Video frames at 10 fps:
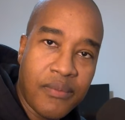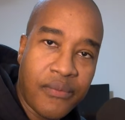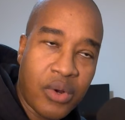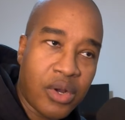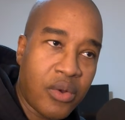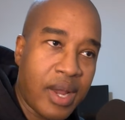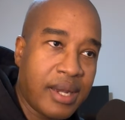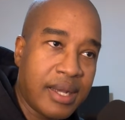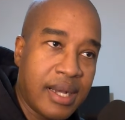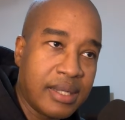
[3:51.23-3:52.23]
for
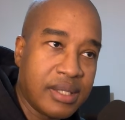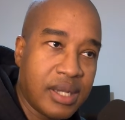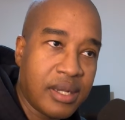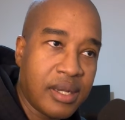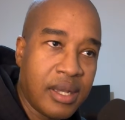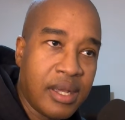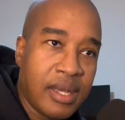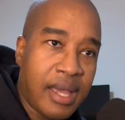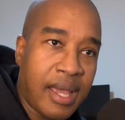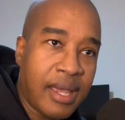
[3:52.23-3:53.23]
creating content,
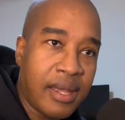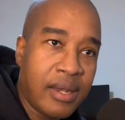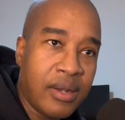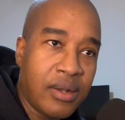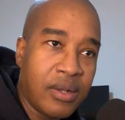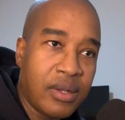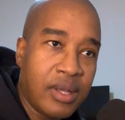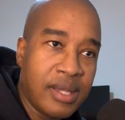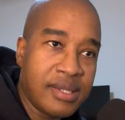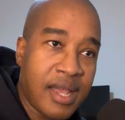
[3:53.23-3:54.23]
and
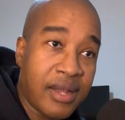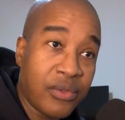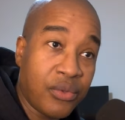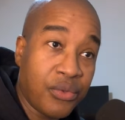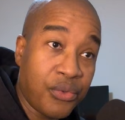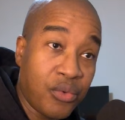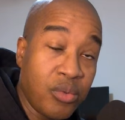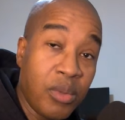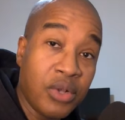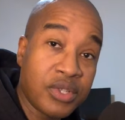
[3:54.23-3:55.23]
is that through
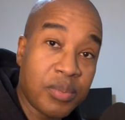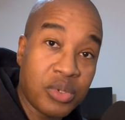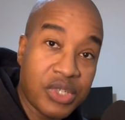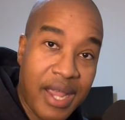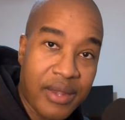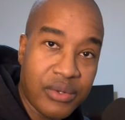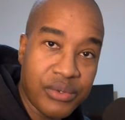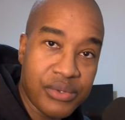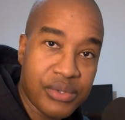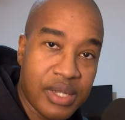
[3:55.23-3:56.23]
multiple
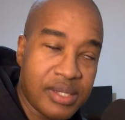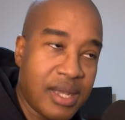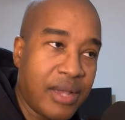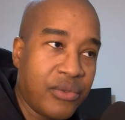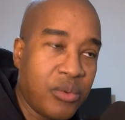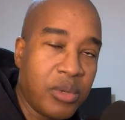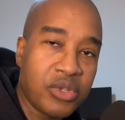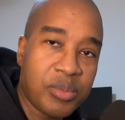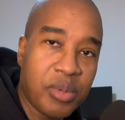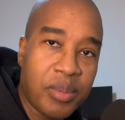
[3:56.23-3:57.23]
channels? Is that through
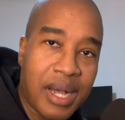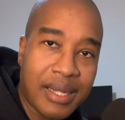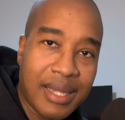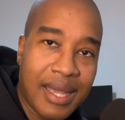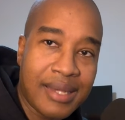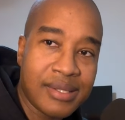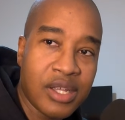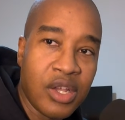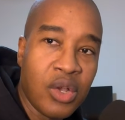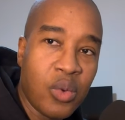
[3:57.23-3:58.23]
multiple podcasts?
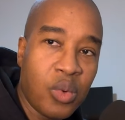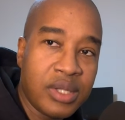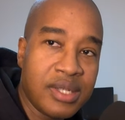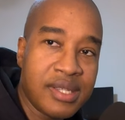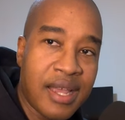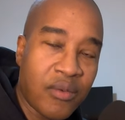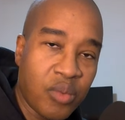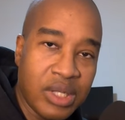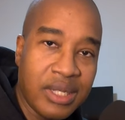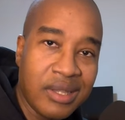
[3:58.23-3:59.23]
What does that
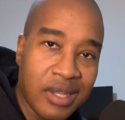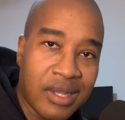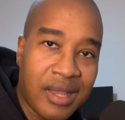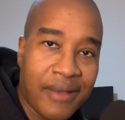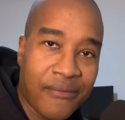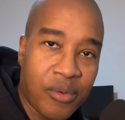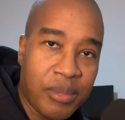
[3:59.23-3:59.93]
really look like for